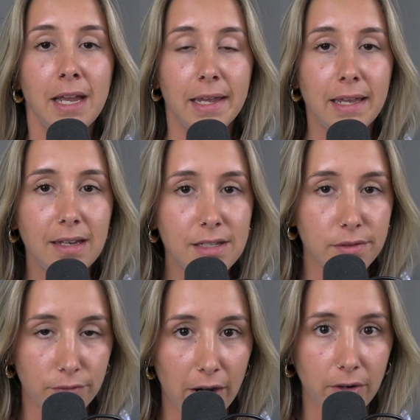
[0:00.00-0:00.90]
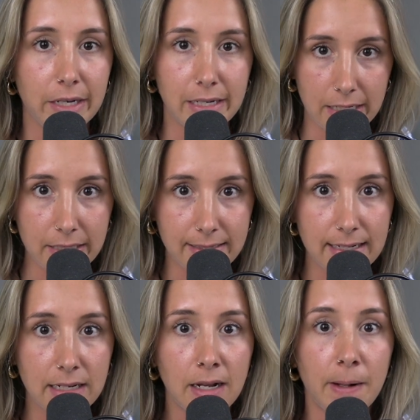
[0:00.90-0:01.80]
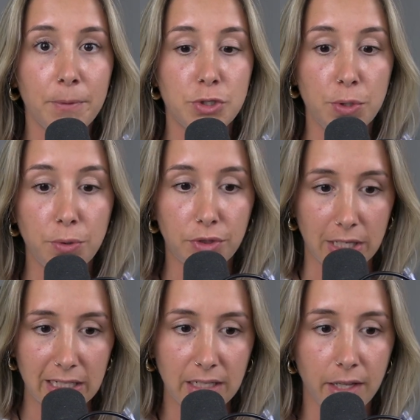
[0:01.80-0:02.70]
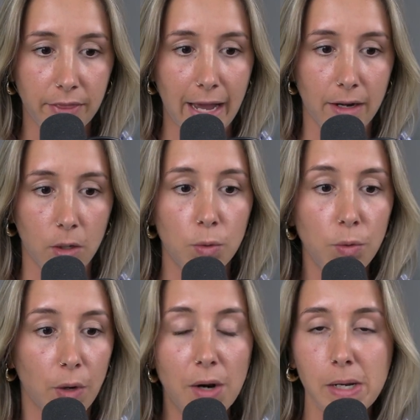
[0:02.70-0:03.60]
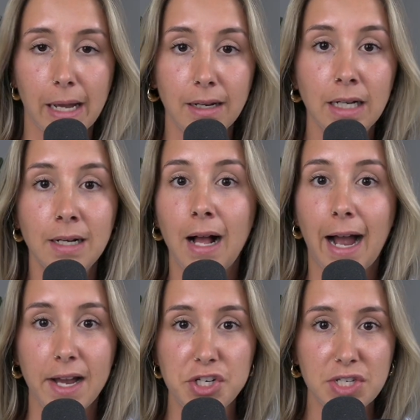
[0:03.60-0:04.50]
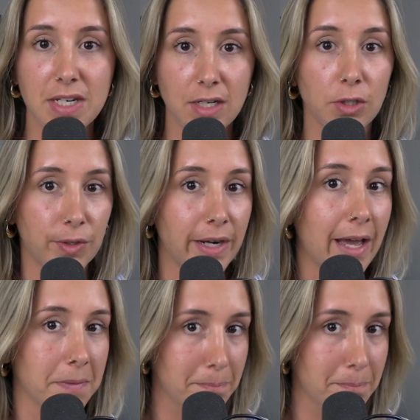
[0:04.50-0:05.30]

it is very easy to think that, ooh, okay, I just need to learn how to